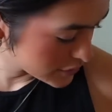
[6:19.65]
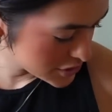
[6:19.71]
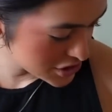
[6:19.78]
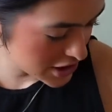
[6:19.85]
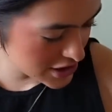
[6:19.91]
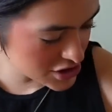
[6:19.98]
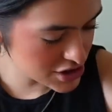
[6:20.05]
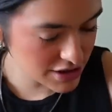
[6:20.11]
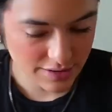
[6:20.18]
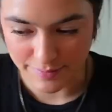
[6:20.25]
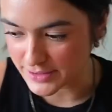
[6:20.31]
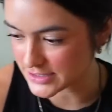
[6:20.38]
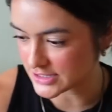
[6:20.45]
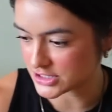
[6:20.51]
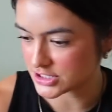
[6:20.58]
changing the
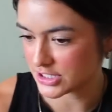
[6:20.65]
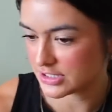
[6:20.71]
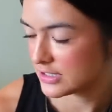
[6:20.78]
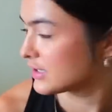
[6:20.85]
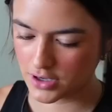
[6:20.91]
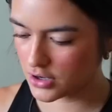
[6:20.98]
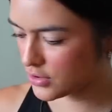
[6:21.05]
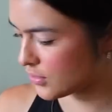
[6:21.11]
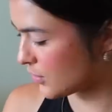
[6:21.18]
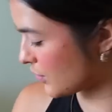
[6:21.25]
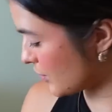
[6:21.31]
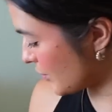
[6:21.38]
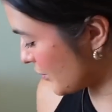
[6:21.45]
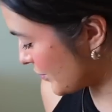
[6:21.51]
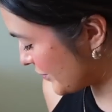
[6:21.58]
position.
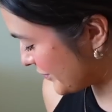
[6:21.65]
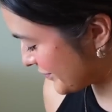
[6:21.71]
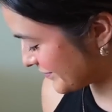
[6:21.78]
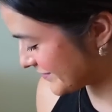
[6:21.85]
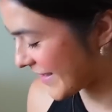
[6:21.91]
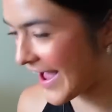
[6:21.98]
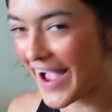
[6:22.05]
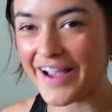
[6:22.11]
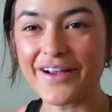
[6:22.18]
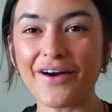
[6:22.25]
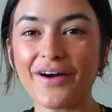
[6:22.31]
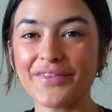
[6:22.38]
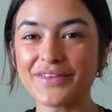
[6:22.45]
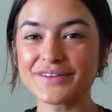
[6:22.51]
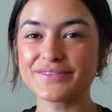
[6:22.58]
Oh, I
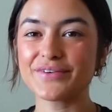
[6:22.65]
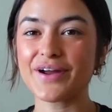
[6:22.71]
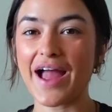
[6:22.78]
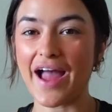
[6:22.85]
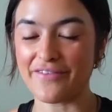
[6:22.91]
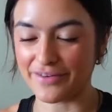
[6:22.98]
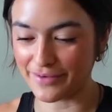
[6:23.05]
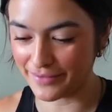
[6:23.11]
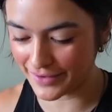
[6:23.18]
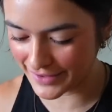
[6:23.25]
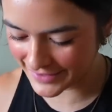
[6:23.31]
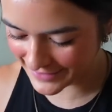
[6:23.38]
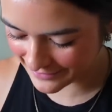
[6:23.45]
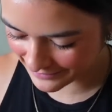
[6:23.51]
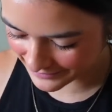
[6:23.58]
got this for
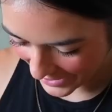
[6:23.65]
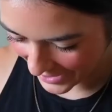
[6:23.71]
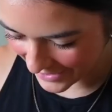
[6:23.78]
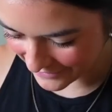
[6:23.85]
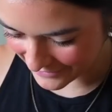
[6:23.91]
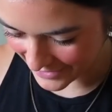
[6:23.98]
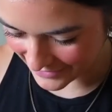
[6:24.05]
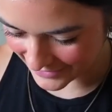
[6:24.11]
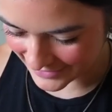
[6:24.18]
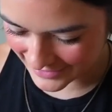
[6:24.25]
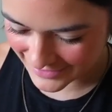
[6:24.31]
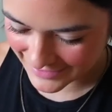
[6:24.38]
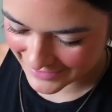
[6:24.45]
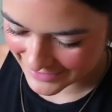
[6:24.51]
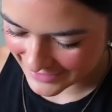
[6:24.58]
everyone at
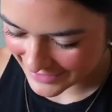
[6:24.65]
Rella,